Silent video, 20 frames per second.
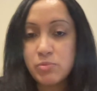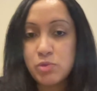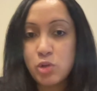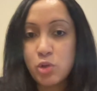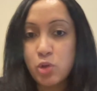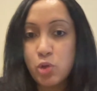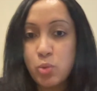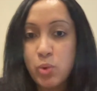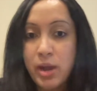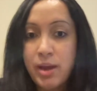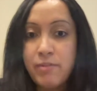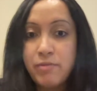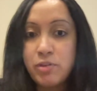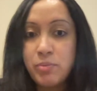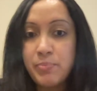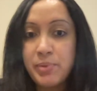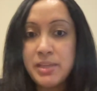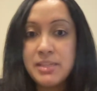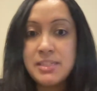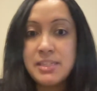So you have to
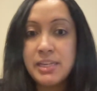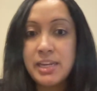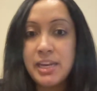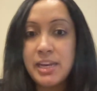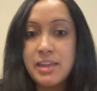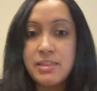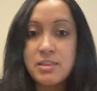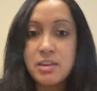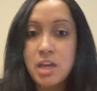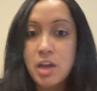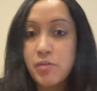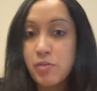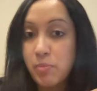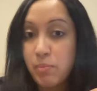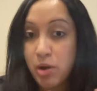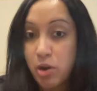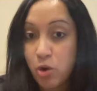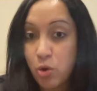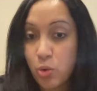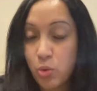basically let the
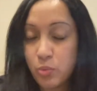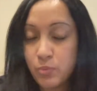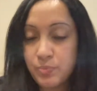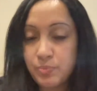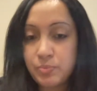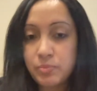government know